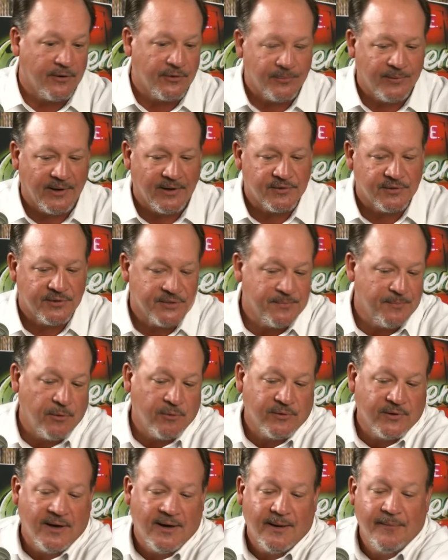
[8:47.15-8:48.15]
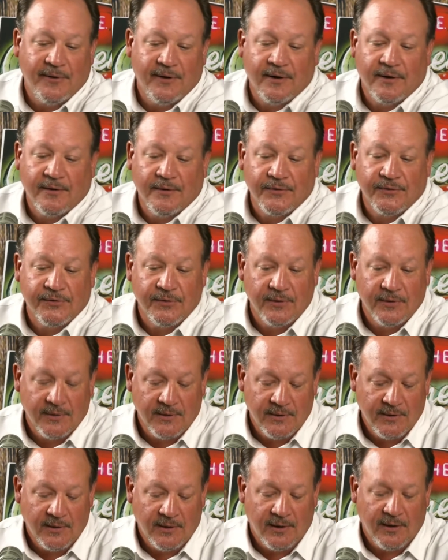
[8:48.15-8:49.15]
We actually smoked the habaneros
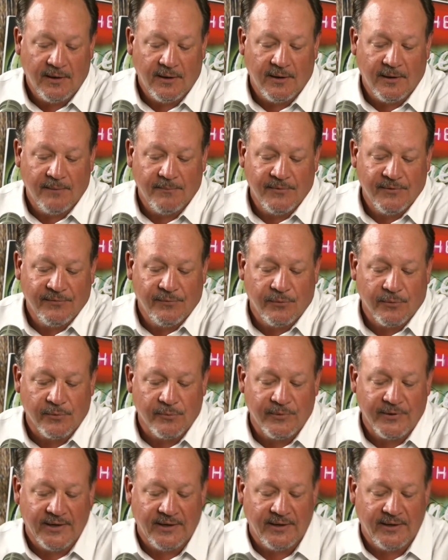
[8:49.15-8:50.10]
before we...